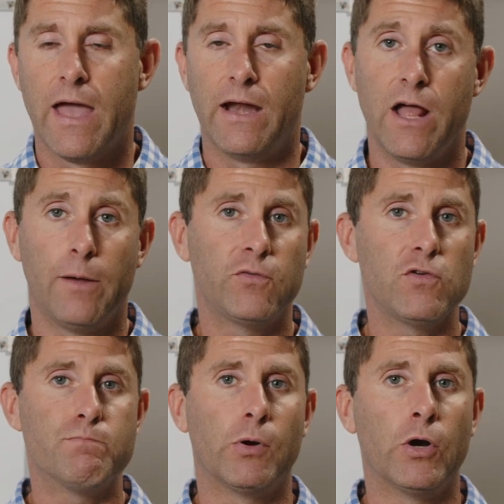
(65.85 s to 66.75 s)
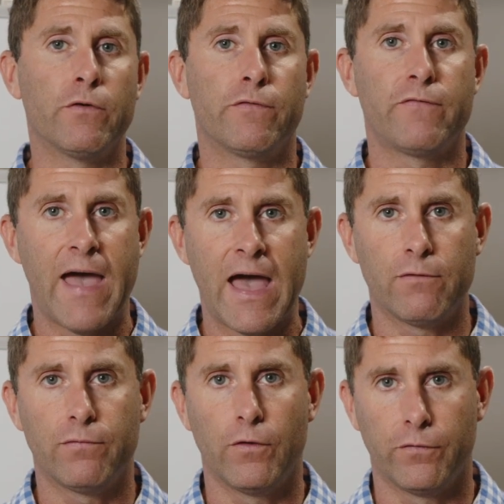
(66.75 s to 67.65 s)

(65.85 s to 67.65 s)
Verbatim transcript: And it helps you burn fat for